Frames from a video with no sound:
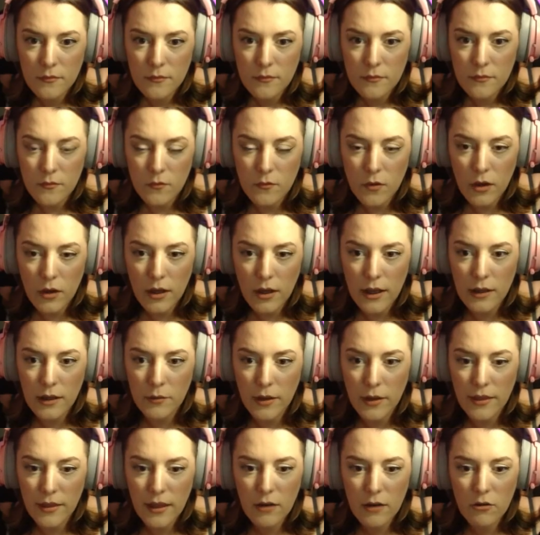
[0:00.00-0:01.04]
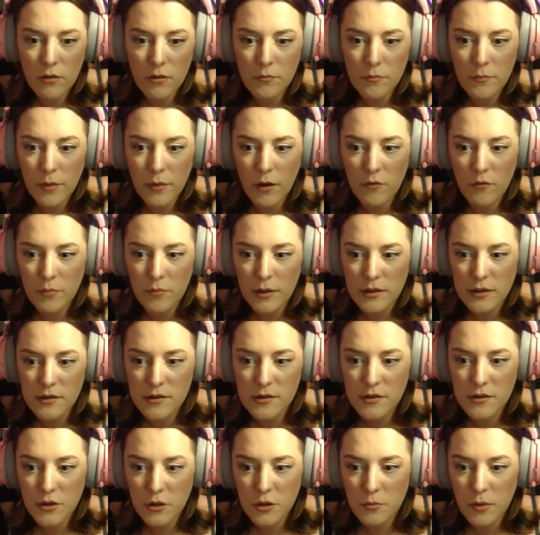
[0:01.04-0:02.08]
Right, anyway, that one I've been
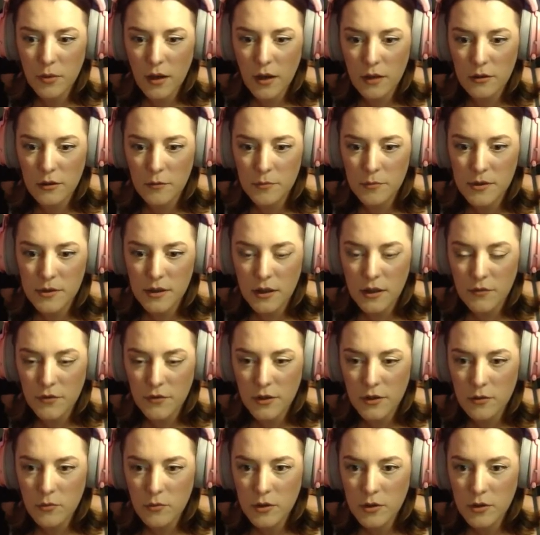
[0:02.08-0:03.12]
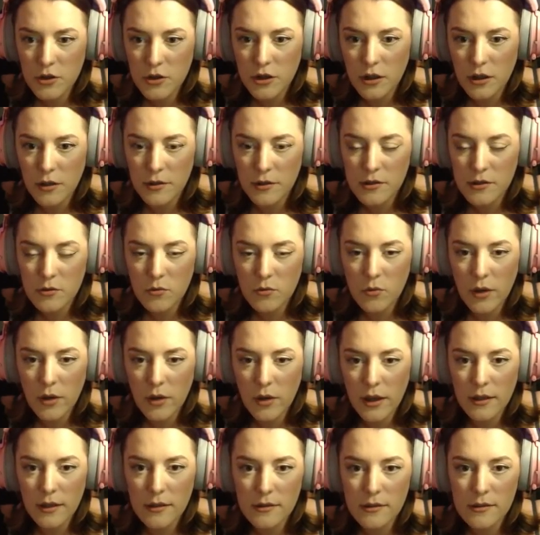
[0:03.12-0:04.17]
super unobservant, which, you know, is
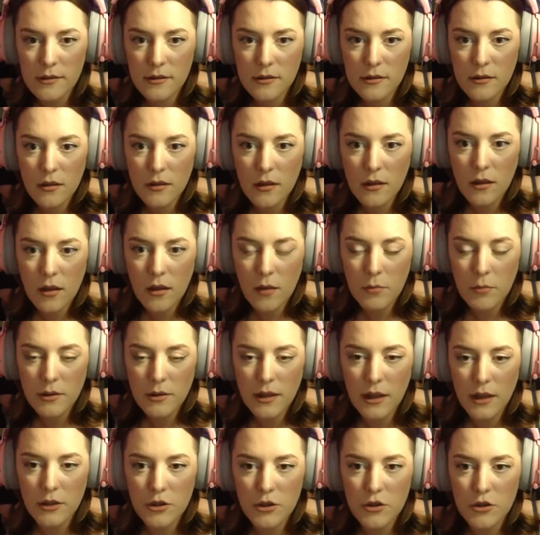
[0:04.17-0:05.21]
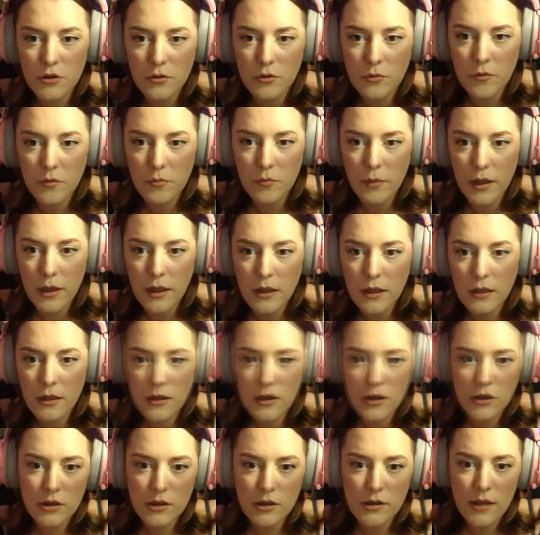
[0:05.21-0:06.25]
always potential with me.
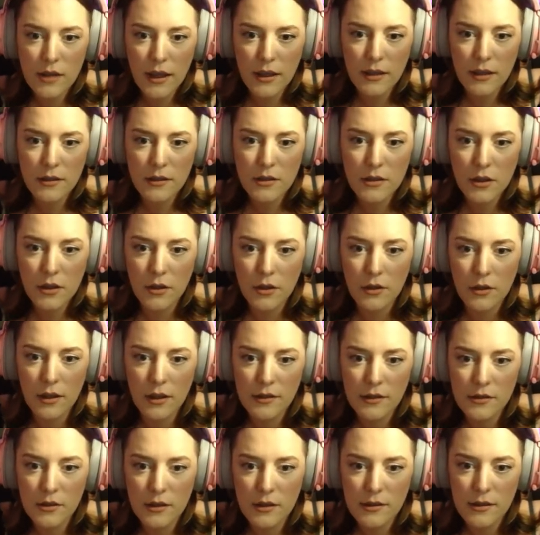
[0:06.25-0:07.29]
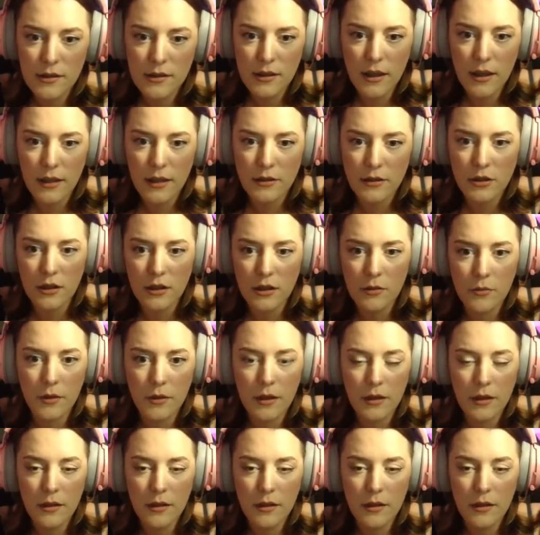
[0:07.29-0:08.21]
Take two. Let's do this again, shall we?